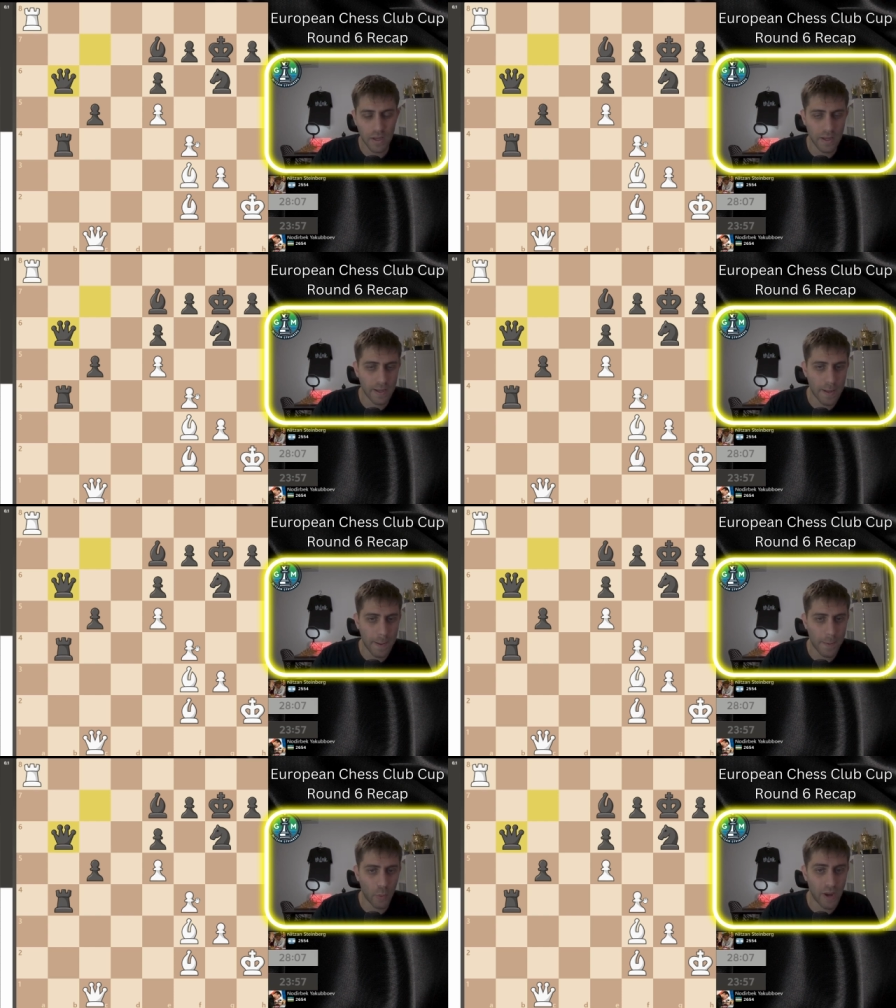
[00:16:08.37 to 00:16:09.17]

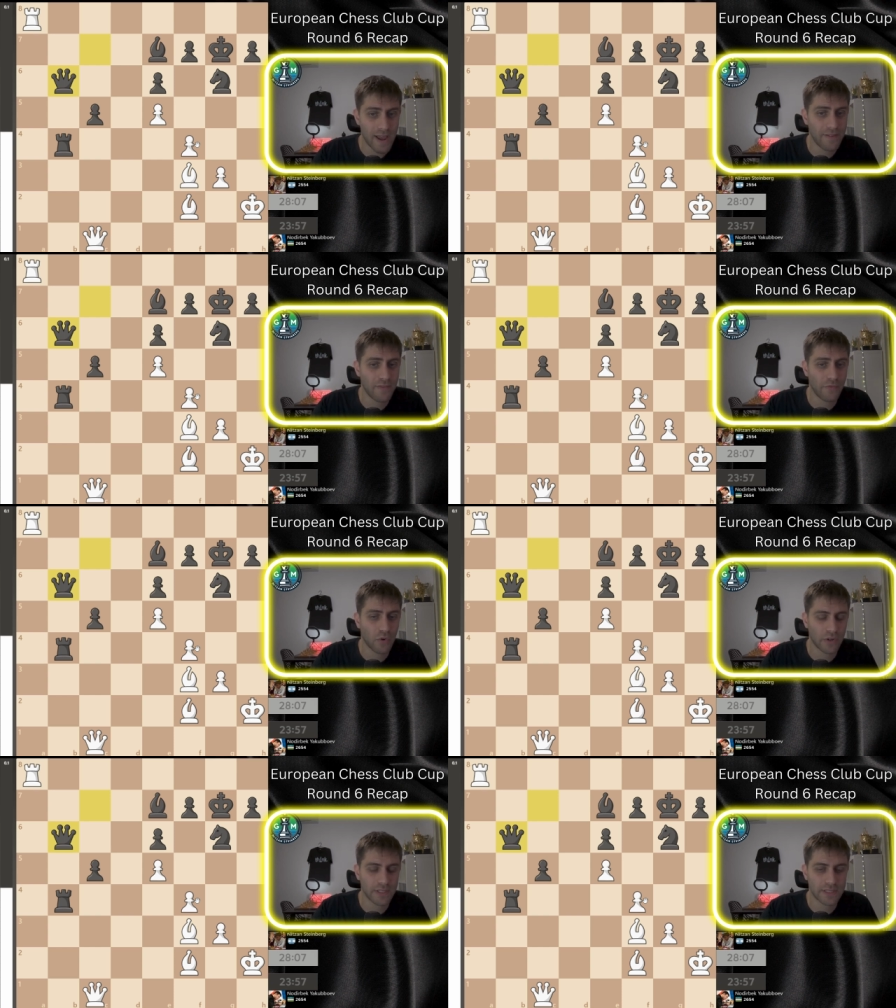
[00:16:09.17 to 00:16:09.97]
uh, we have of
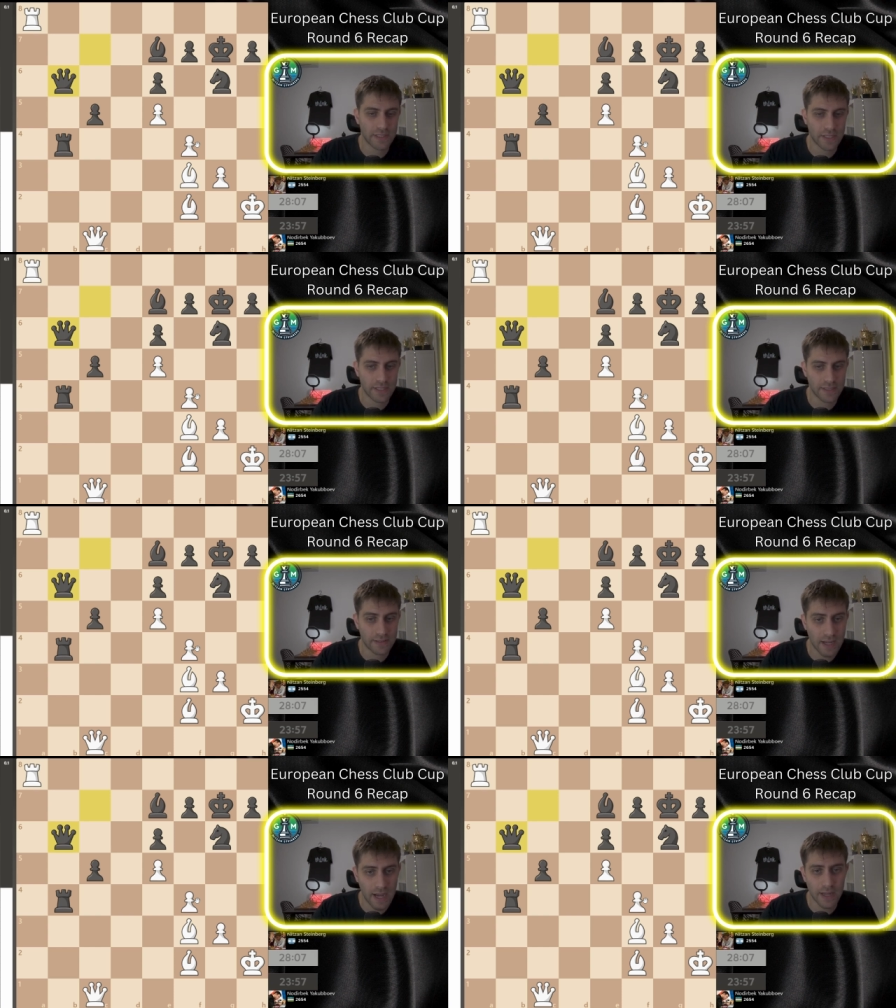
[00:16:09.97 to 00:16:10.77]
course uh, the
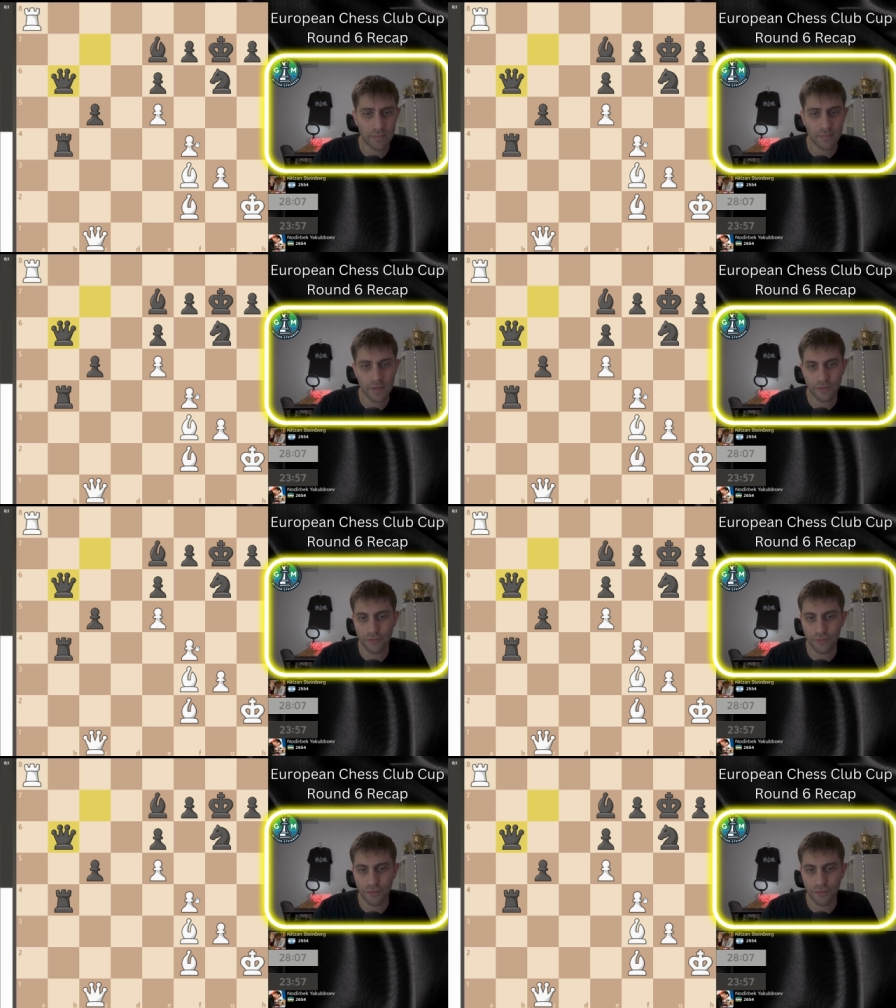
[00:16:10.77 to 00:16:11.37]
time, the